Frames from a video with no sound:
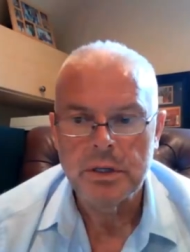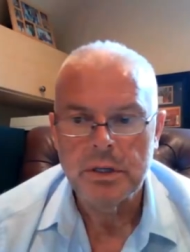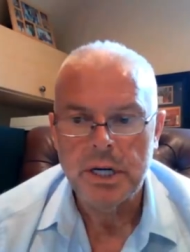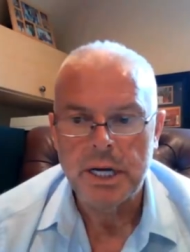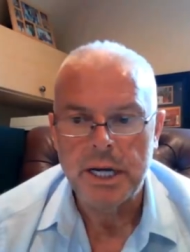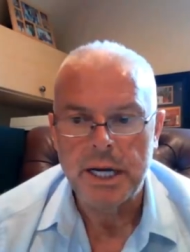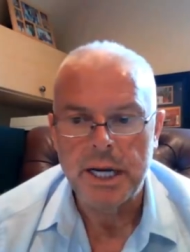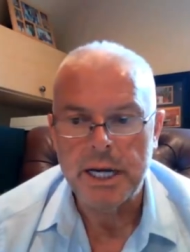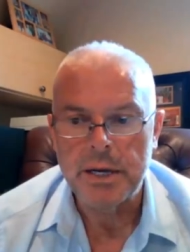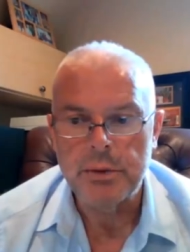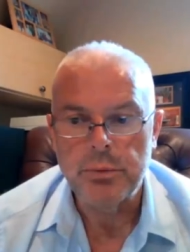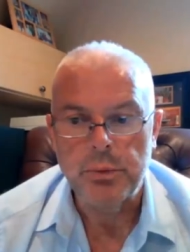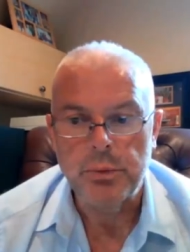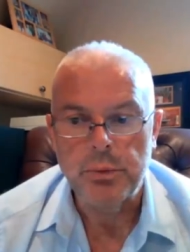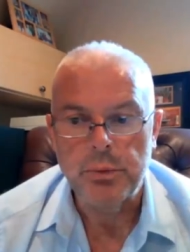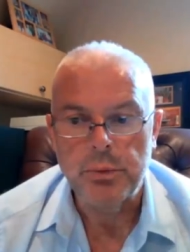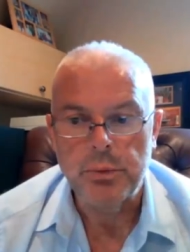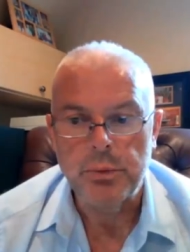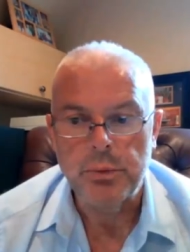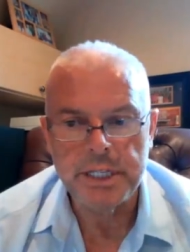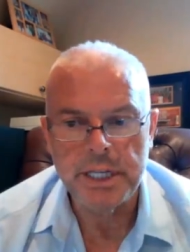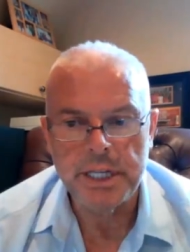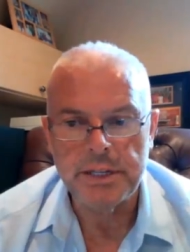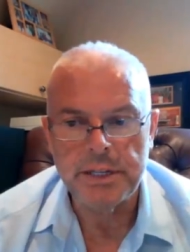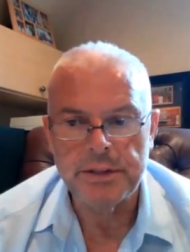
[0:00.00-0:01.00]
um, I
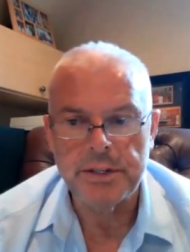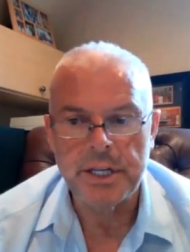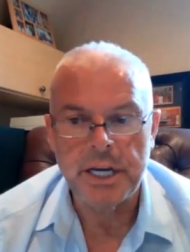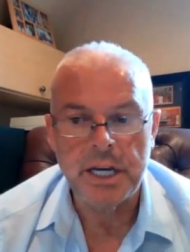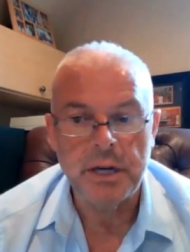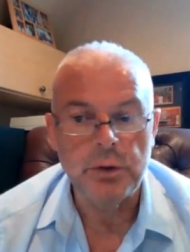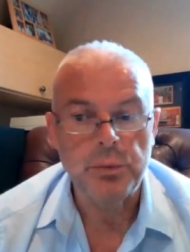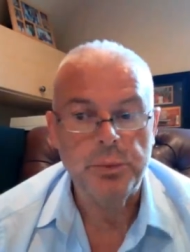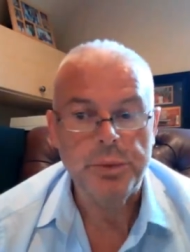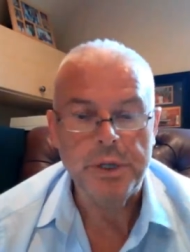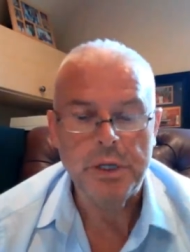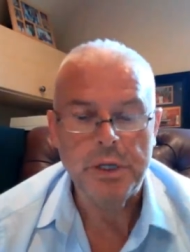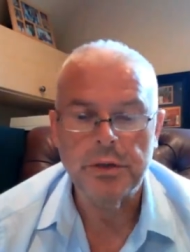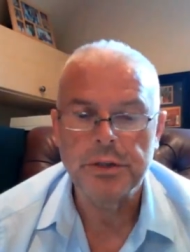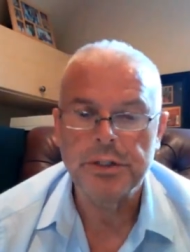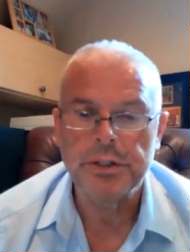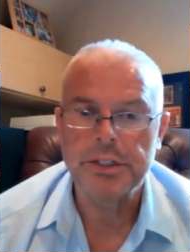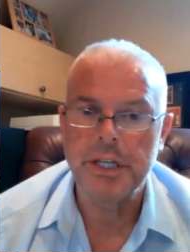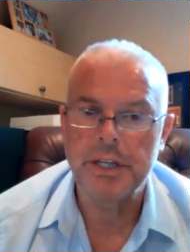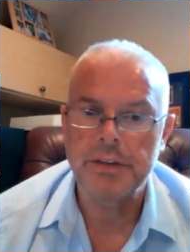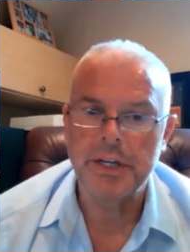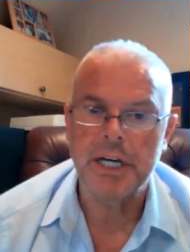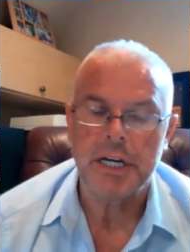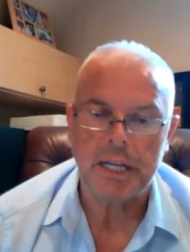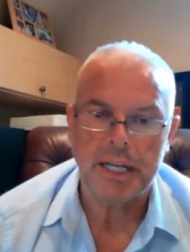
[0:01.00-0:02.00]
don't take that, we don't take
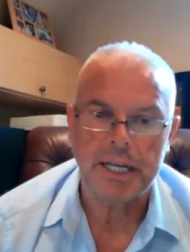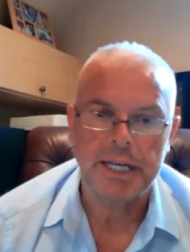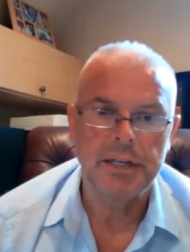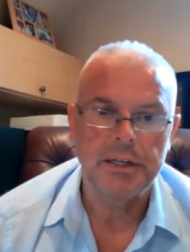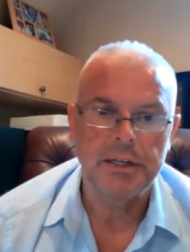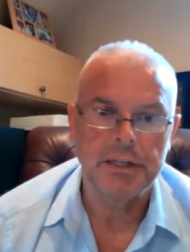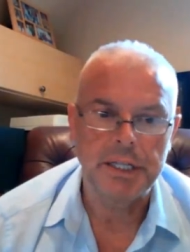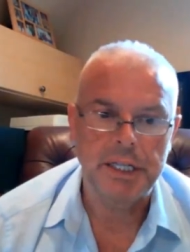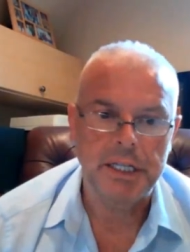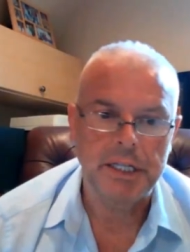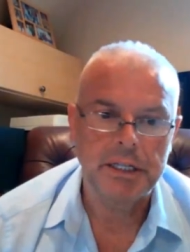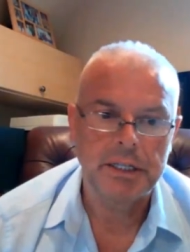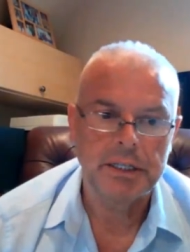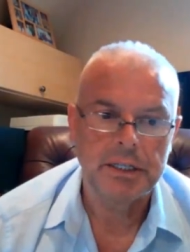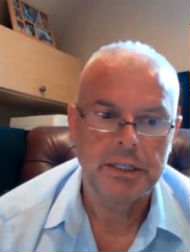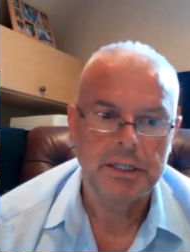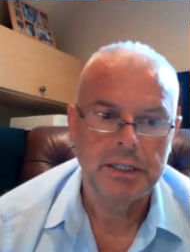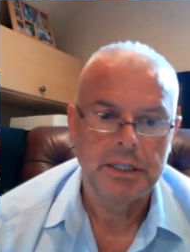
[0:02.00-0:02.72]
that lightly.